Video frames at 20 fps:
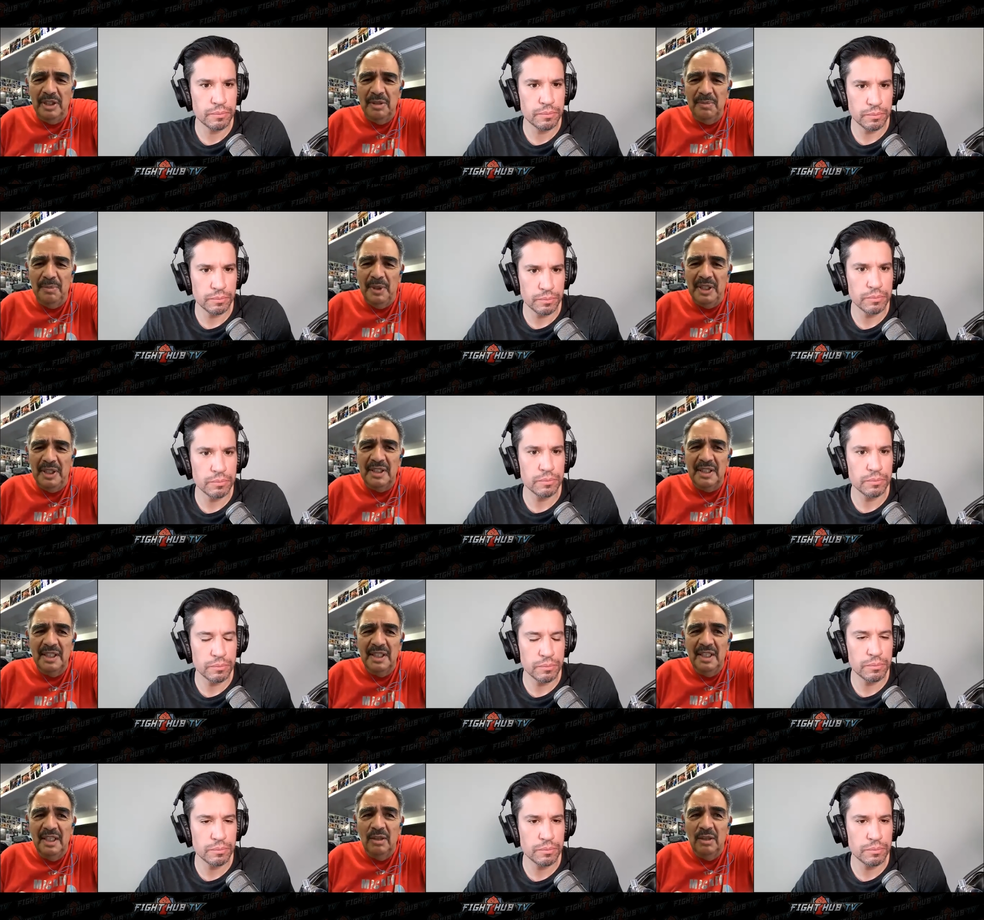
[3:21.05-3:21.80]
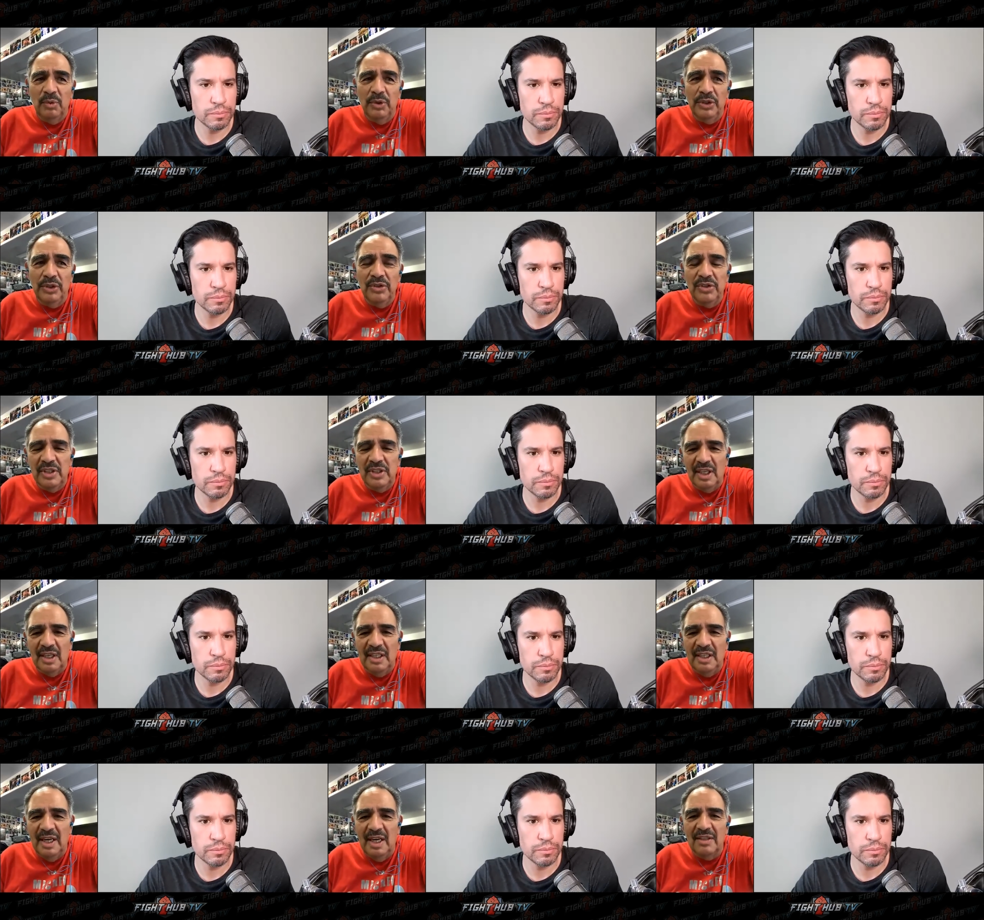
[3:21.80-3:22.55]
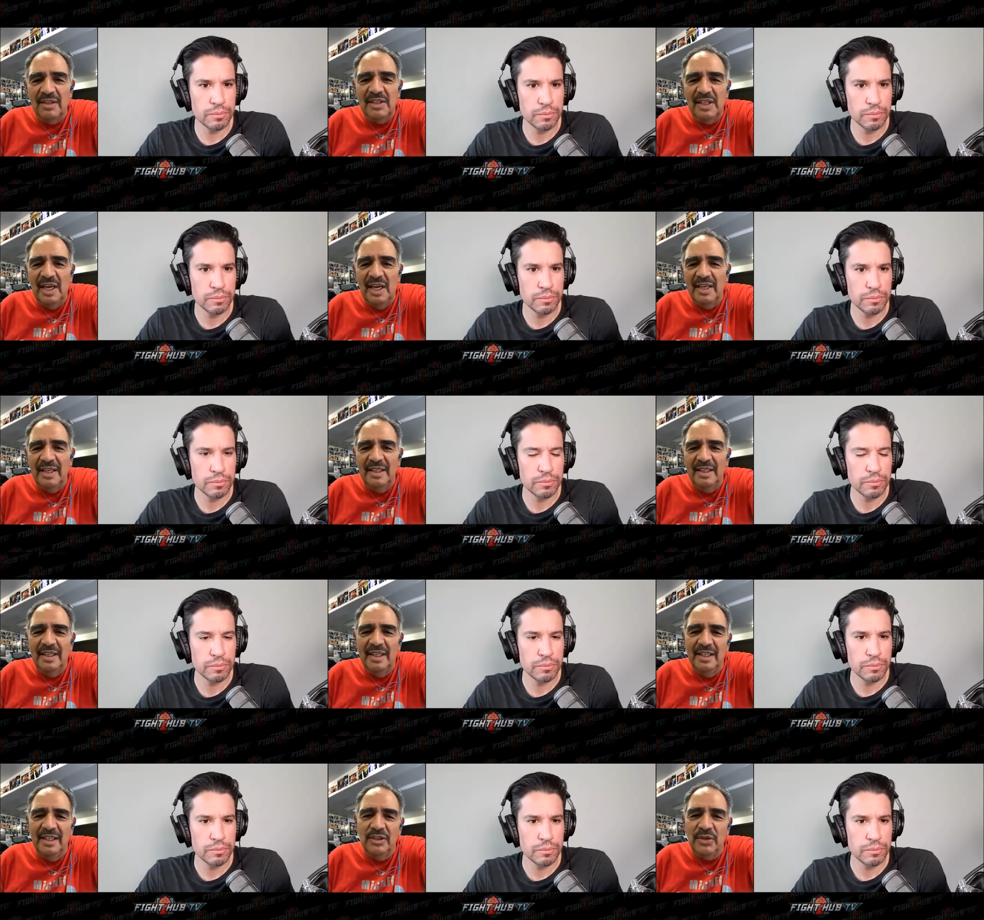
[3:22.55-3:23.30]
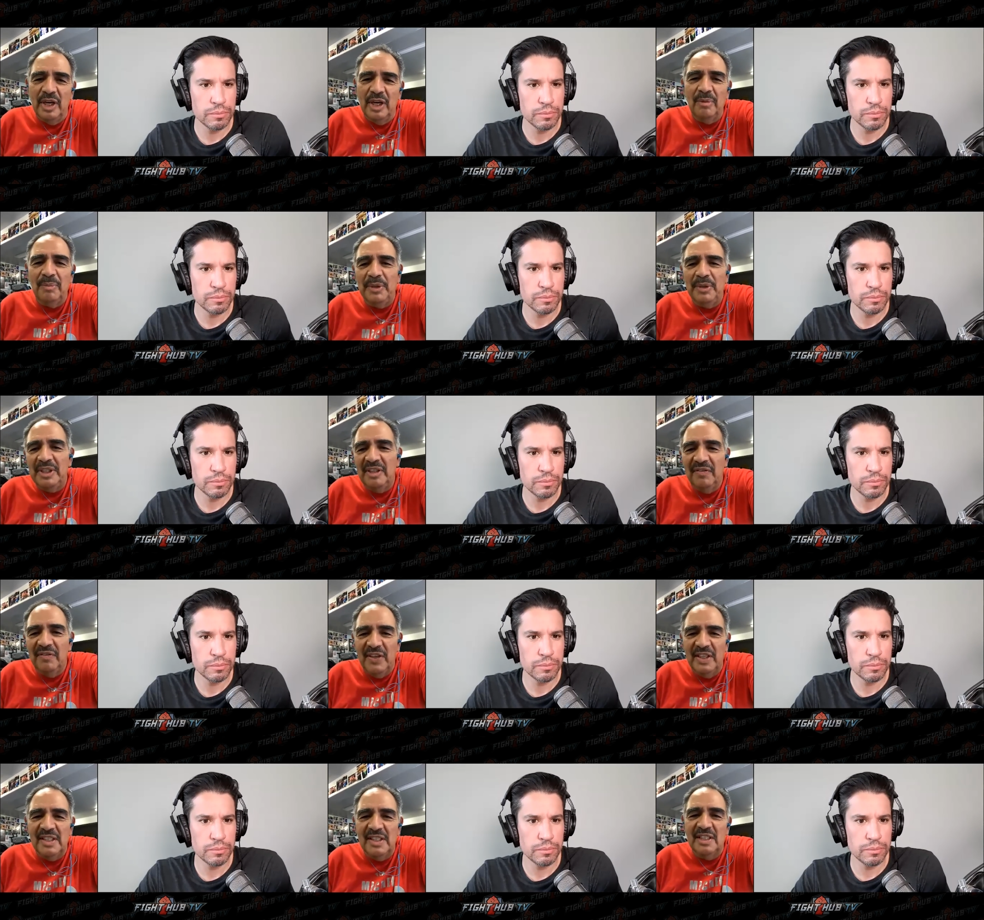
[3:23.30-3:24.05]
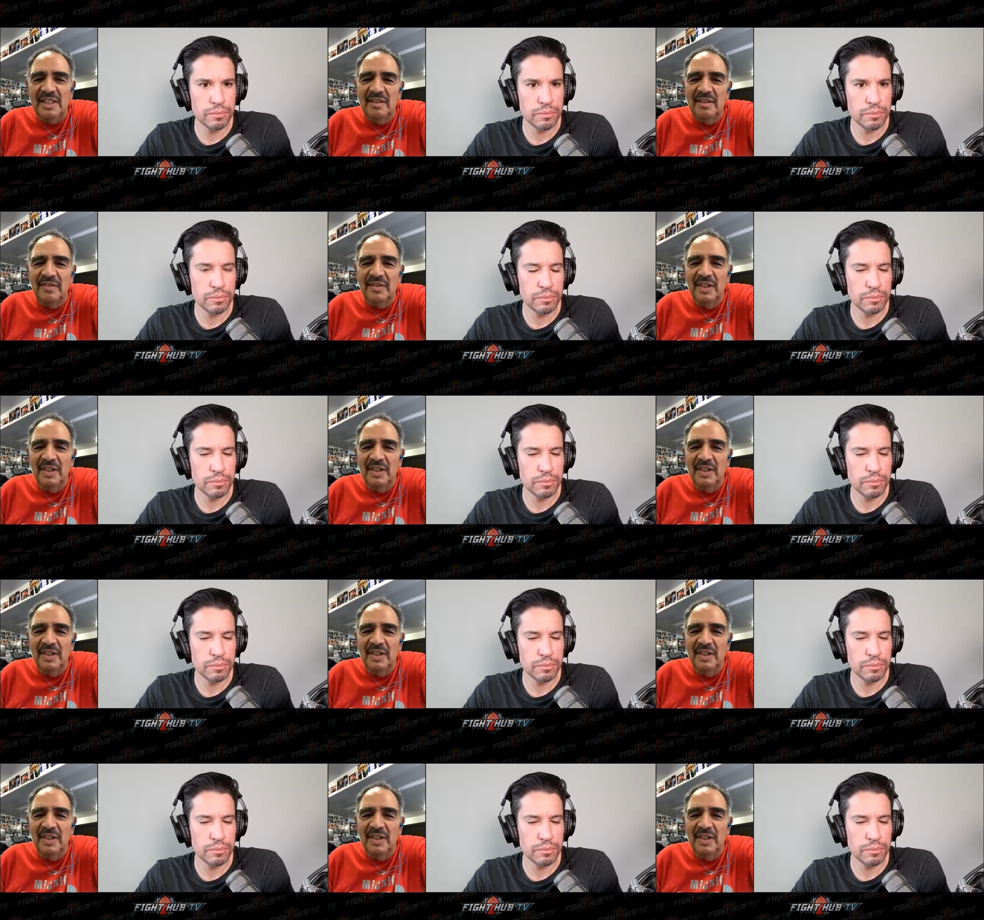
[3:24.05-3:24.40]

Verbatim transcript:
Speaker 1: But when you sit on the outside and, and, try to be defensive